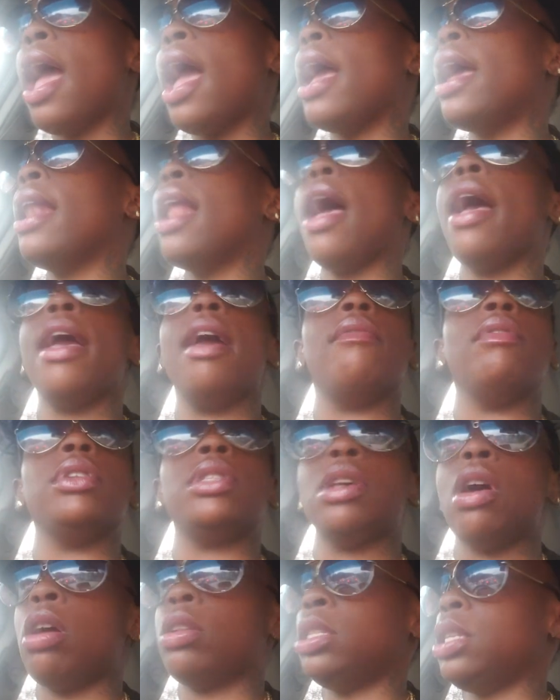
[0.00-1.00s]
And I haven't
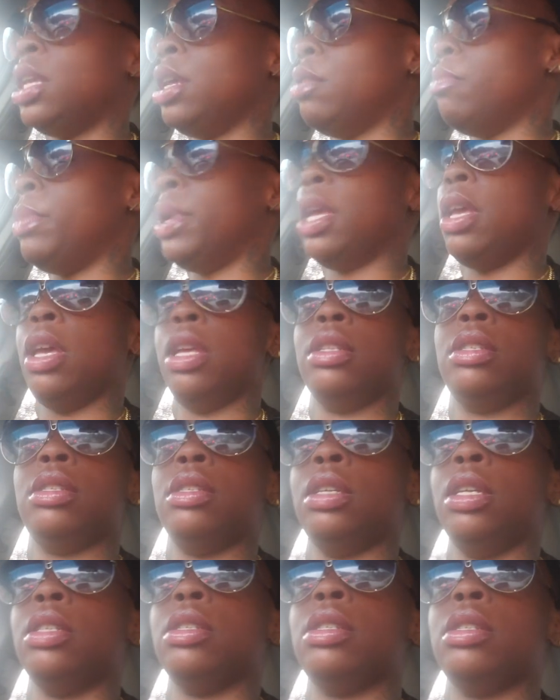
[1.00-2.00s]
talked to him again
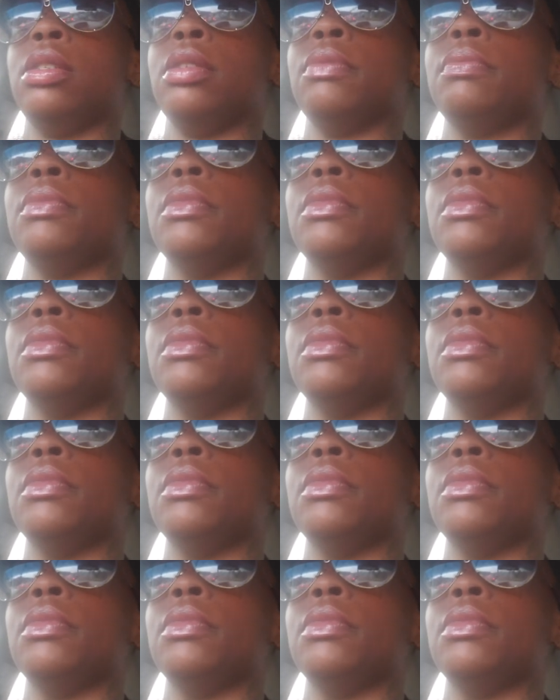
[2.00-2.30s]
since.